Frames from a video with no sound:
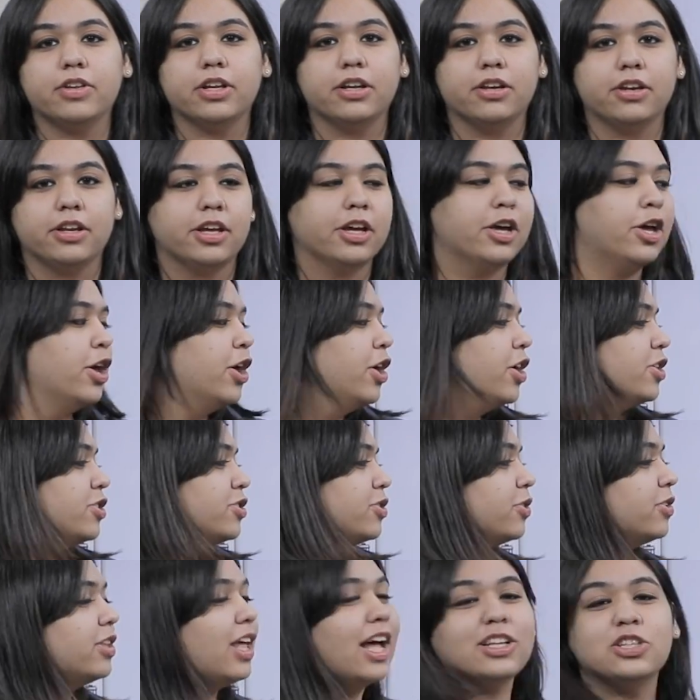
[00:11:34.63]
degree.
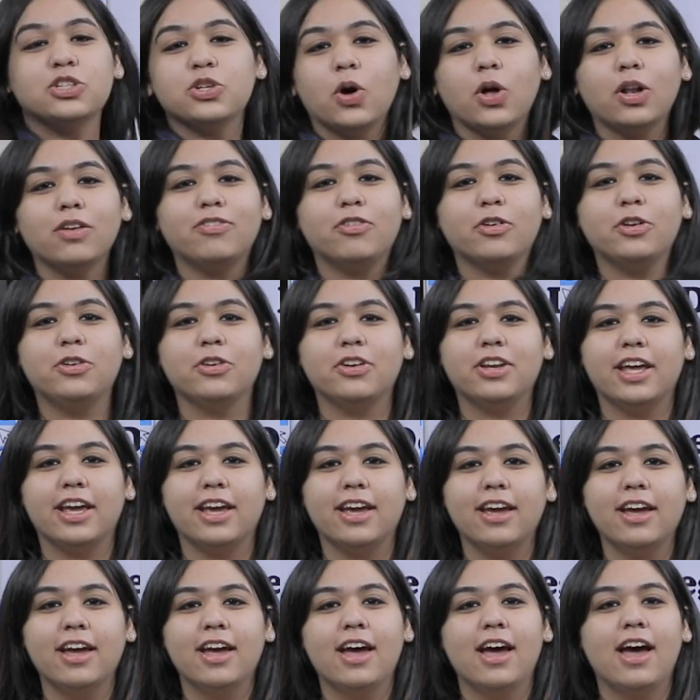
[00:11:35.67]
So that's all for
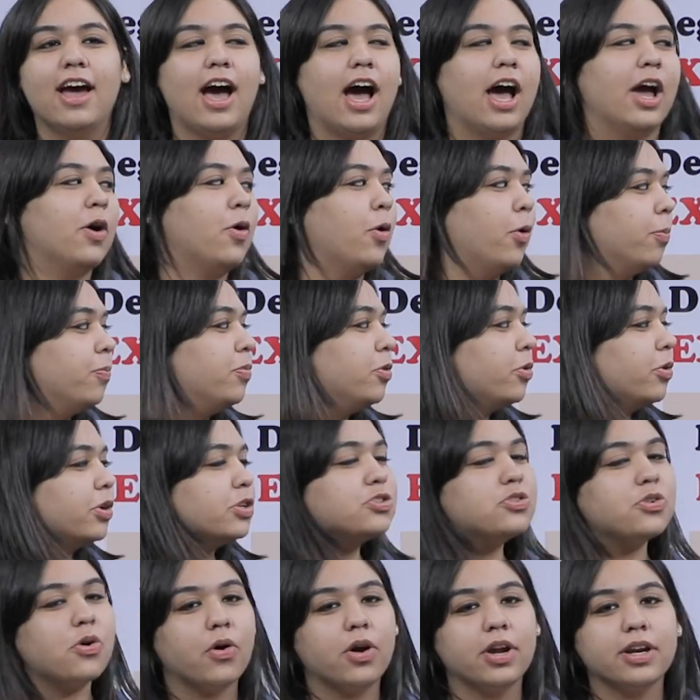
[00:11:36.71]
today. I hope you
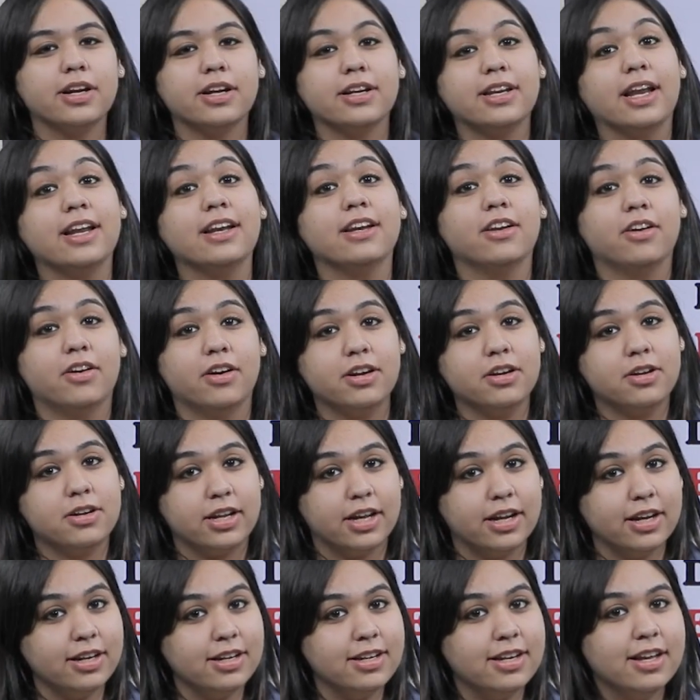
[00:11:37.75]
enjoyed it and learnt
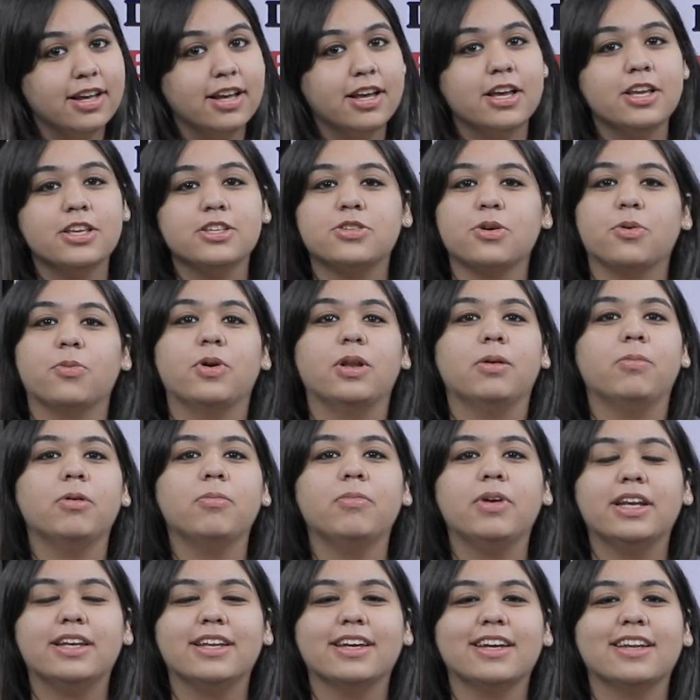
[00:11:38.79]
it. So we'll be
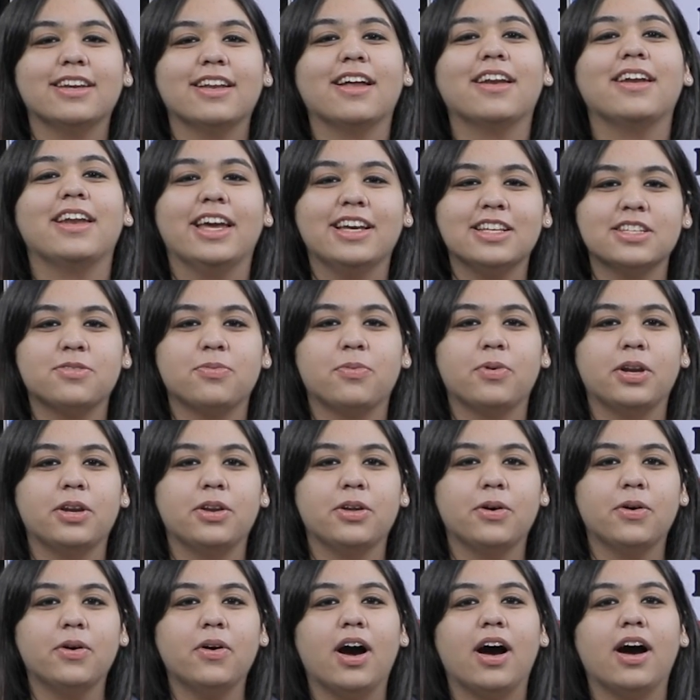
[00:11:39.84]
meeting in our next
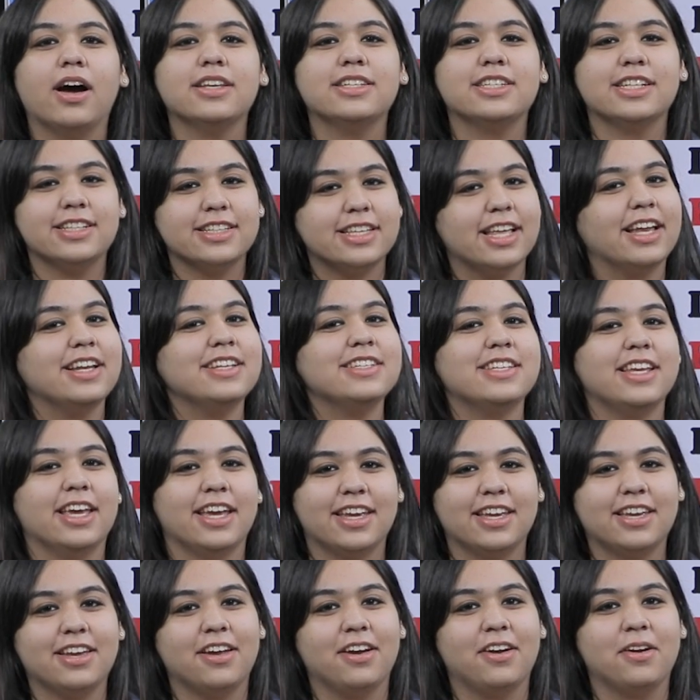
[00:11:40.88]
video. Till then,
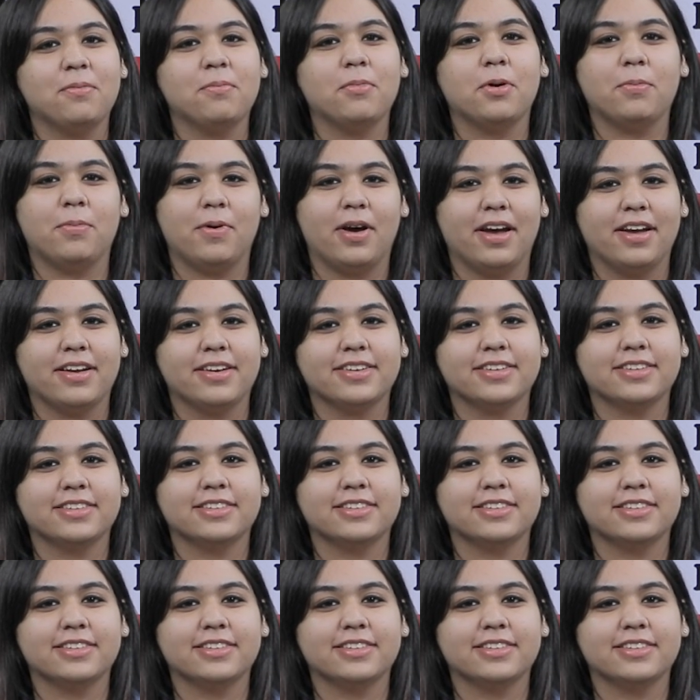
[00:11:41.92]
take care. Bye bye.